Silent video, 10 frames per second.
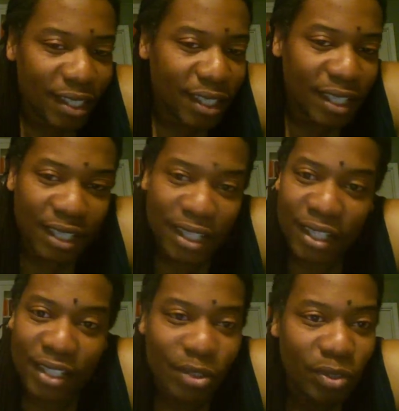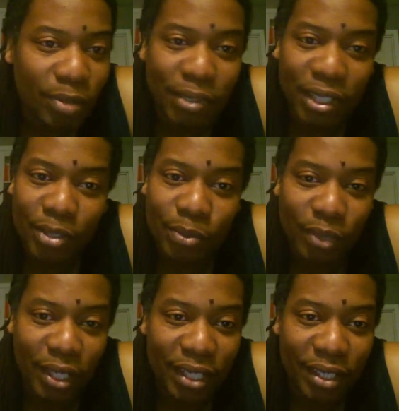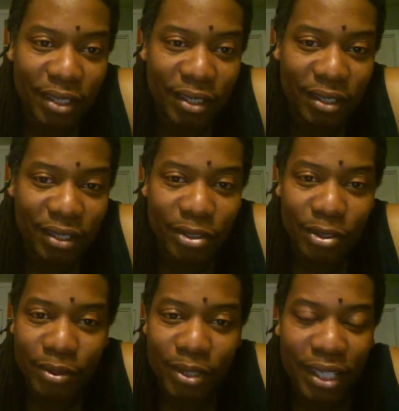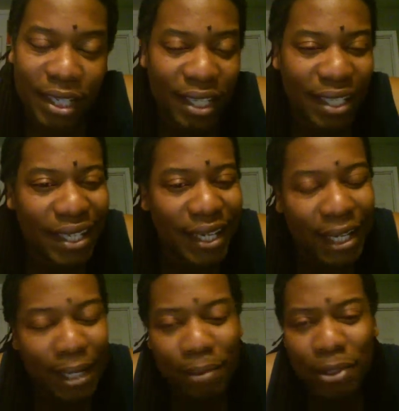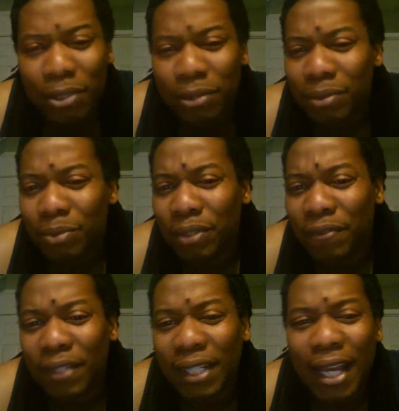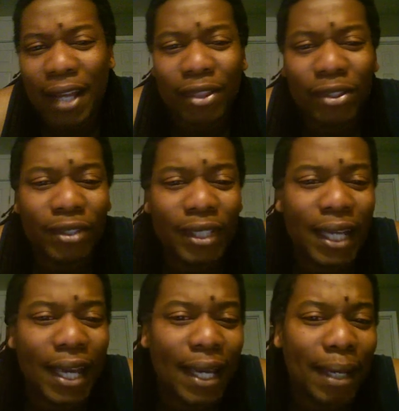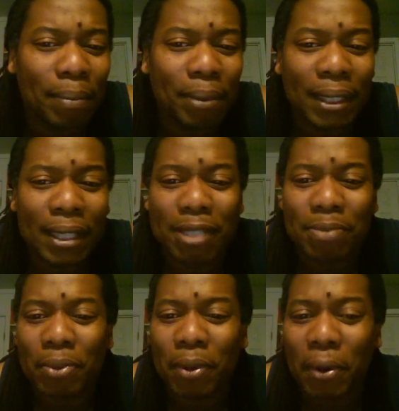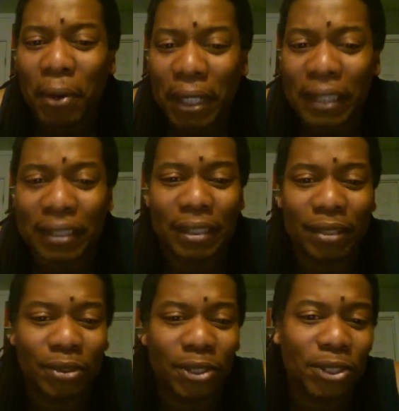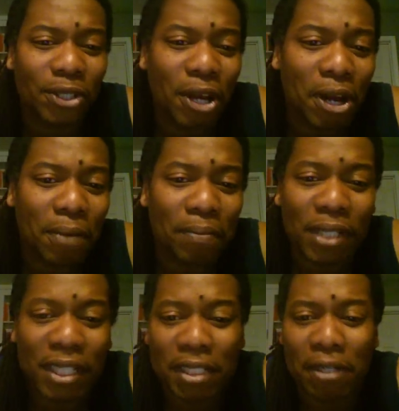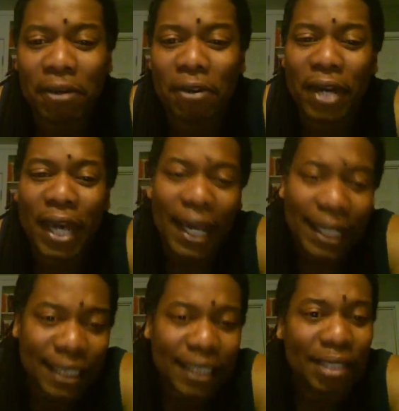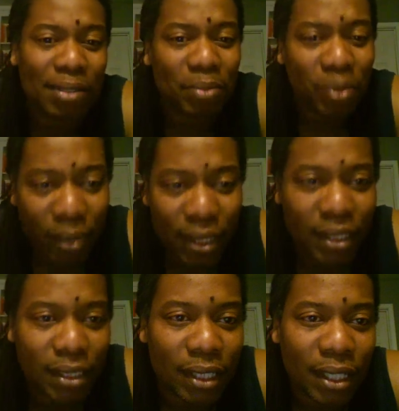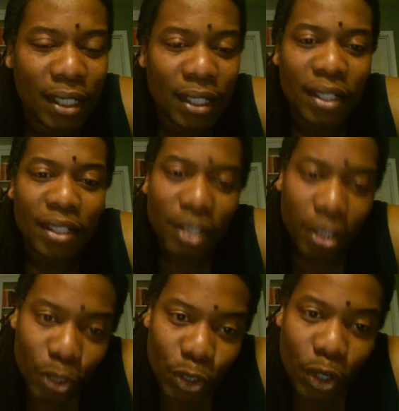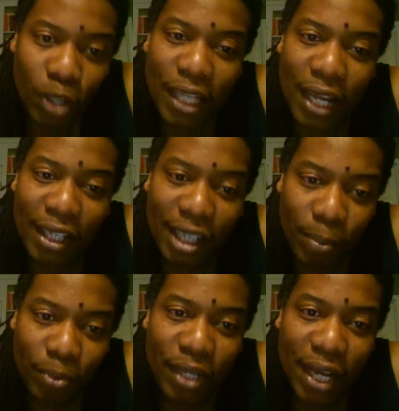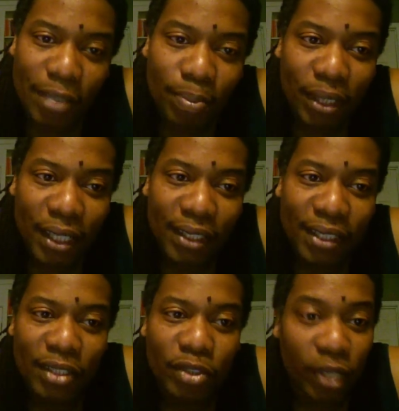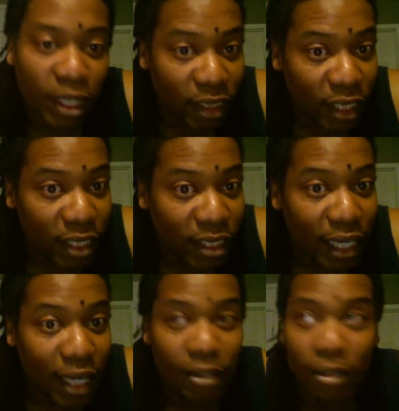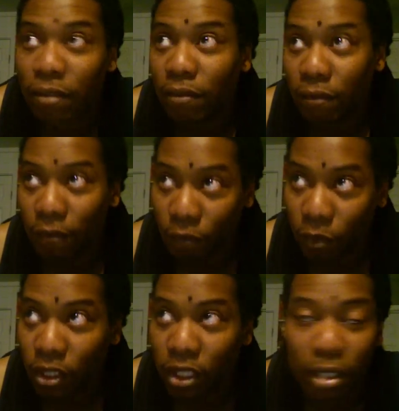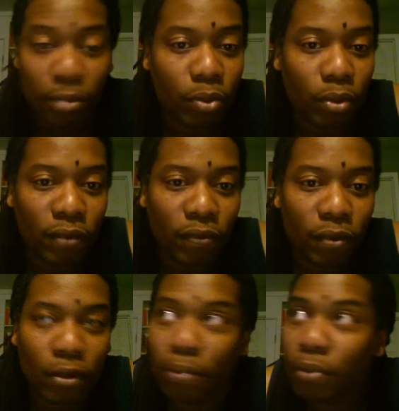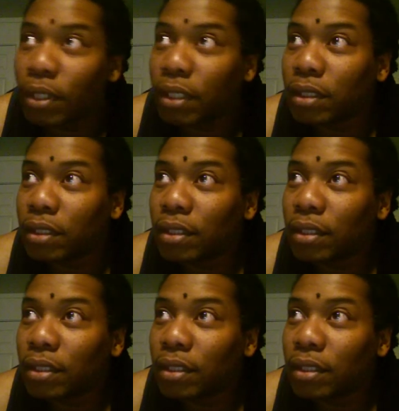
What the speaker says: And they ended up get wet. You know what I'm saying? Cam Newton went for like 38 plus points. Rashard Mendenhall, 18 points. Delta Dogs had a couple nice players. Greg Jennings got a 14.4 points.